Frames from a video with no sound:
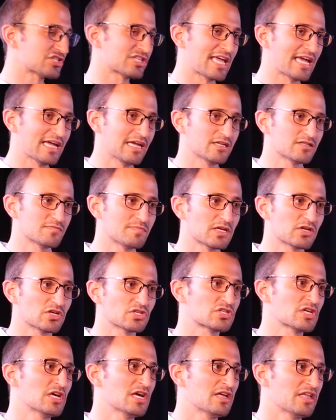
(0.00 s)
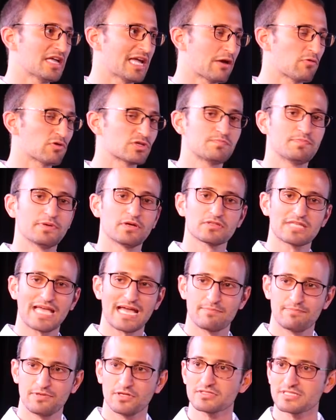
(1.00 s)
stage because it was
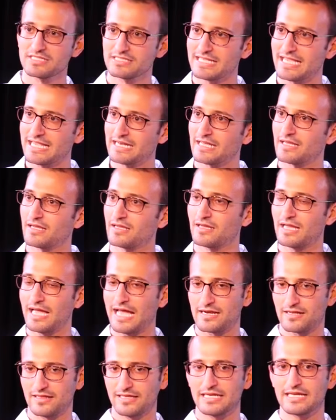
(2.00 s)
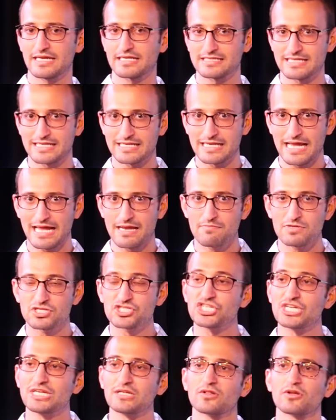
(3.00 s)
had built-in data analytics and
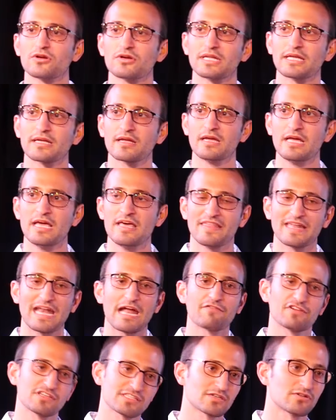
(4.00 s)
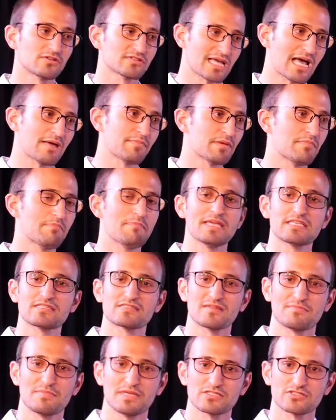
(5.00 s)
machine learning that every single time it
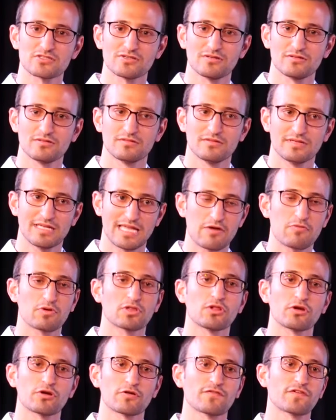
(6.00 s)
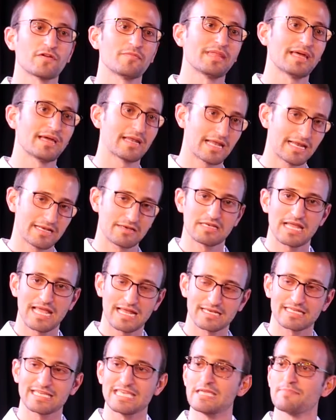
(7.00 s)
missed a missile, it would learn from that
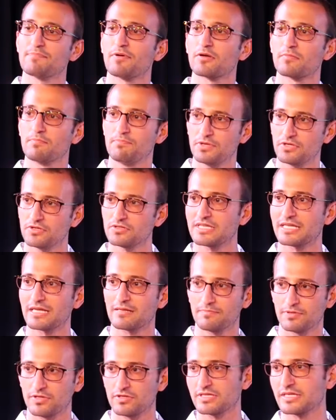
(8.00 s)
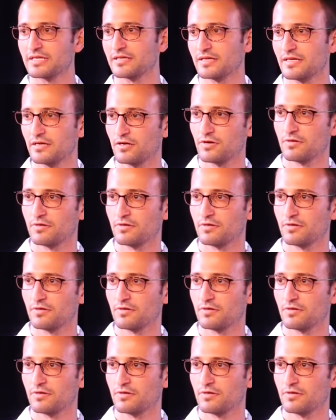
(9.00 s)
and keep on building and building